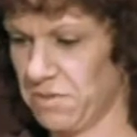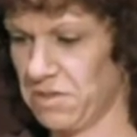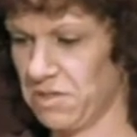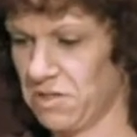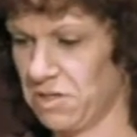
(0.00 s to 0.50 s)
the
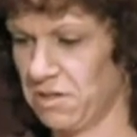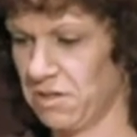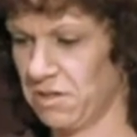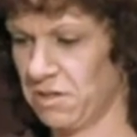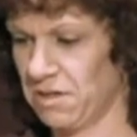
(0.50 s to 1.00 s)
position
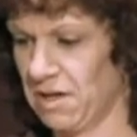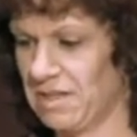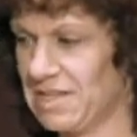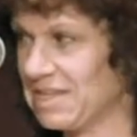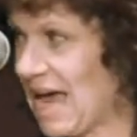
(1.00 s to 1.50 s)

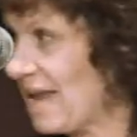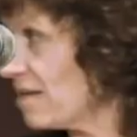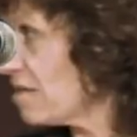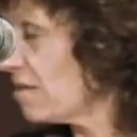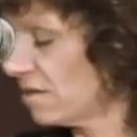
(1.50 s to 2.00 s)
and the
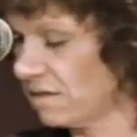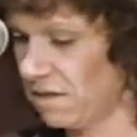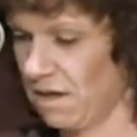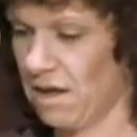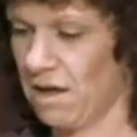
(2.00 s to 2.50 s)
status
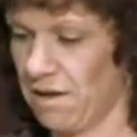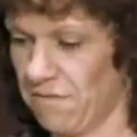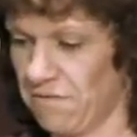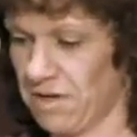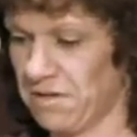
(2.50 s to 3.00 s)

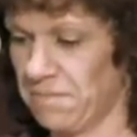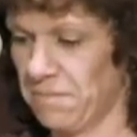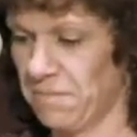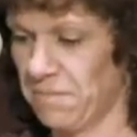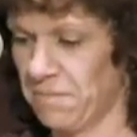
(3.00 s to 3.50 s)
of the victim.
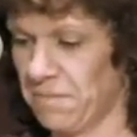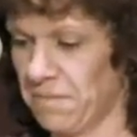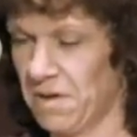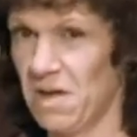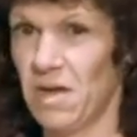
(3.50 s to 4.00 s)

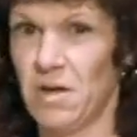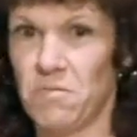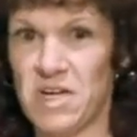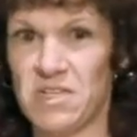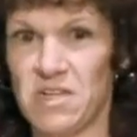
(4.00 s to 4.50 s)

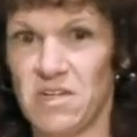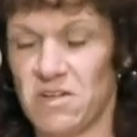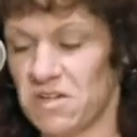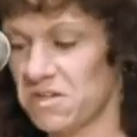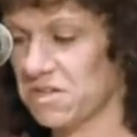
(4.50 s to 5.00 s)
In recent
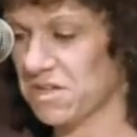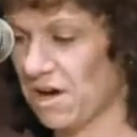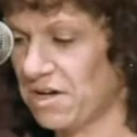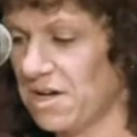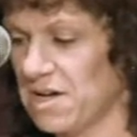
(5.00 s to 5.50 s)
years,
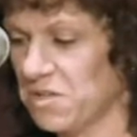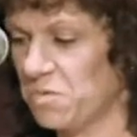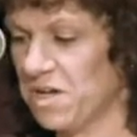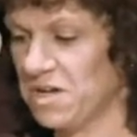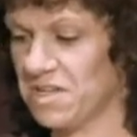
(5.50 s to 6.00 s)
Sarnia has
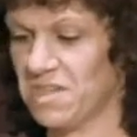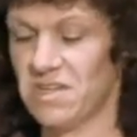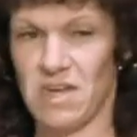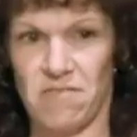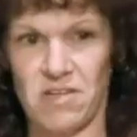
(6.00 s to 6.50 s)
witnessed
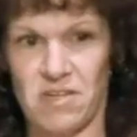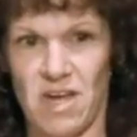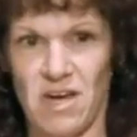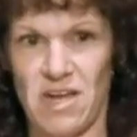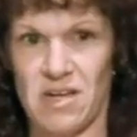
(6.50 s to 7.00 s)
the
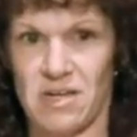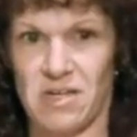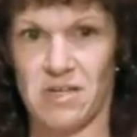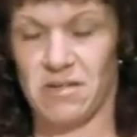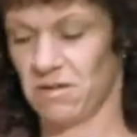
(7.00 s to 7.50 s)
devastating
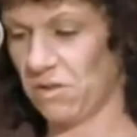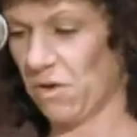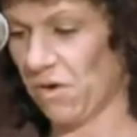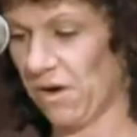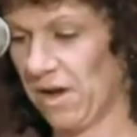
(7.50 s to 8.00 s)

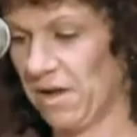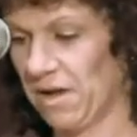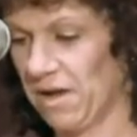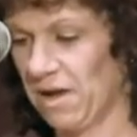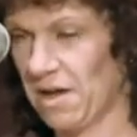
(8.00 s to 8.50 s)
glory
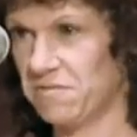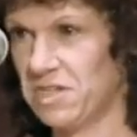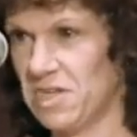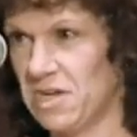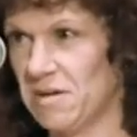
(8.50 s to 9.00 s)

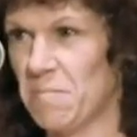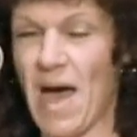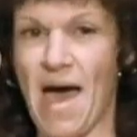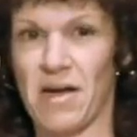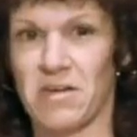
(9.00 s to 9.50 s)
of
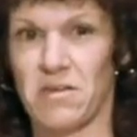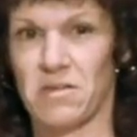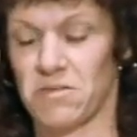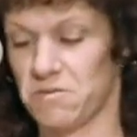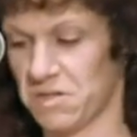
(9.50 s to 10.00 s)
teen-packed
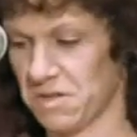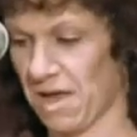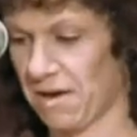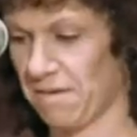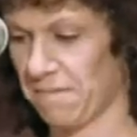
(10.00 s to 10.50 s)

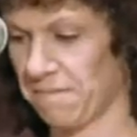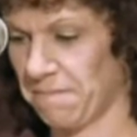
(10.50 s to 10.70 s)
suicide.